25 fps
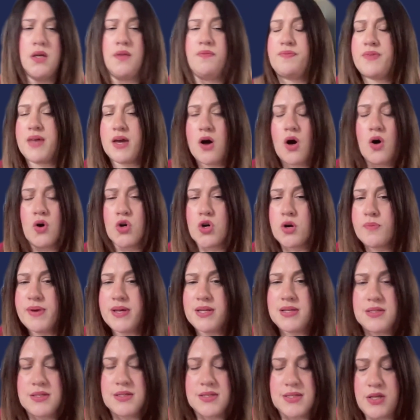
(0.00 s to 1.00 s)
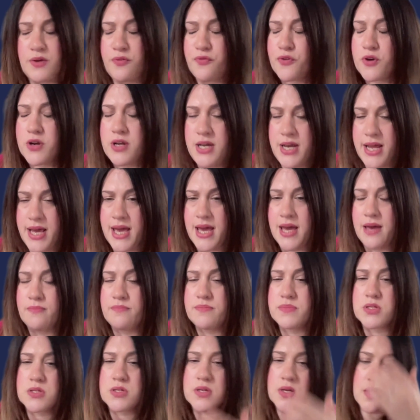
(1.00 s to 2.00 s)
They all come in different
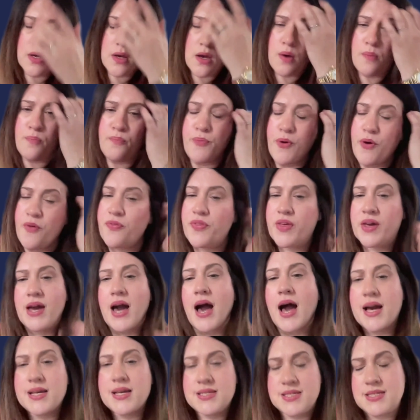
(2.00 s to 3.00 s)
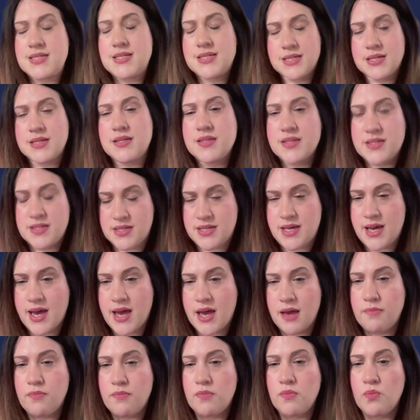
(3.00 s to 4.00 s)
names, but the guise is still the same.